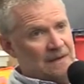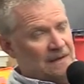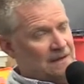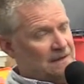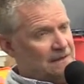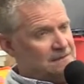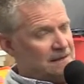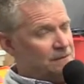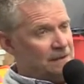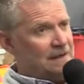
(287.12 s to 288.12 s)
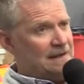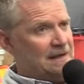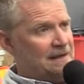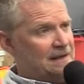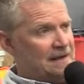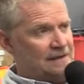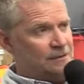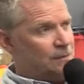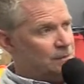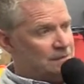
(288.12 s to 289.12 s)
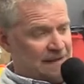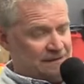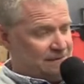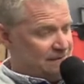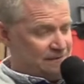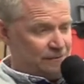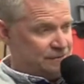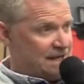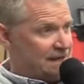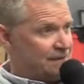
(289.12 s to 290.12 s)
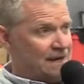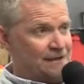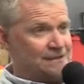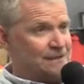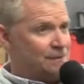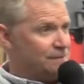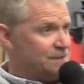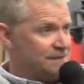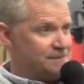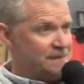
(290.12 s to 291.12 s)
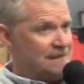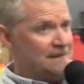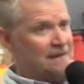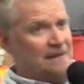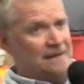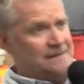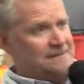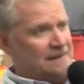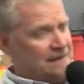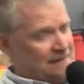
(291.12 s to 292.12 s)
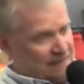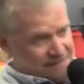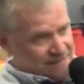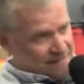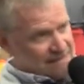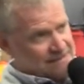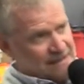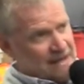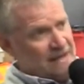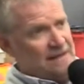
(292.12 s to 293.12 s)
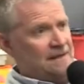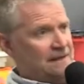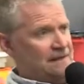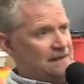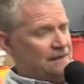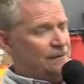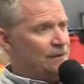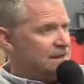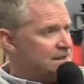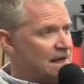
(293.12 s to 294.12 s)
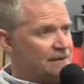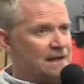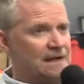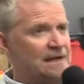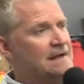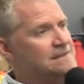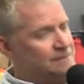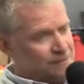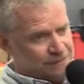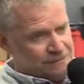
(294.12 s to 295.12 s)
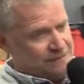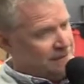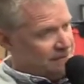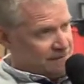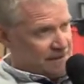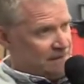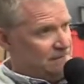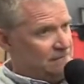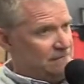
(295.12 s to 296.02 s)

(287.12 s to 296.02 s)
And he's like, what? And I told Jack Roush. I told Jeff Smith. I said, that's the guy. Well, he's not ready. I said, bullshit, he's ready.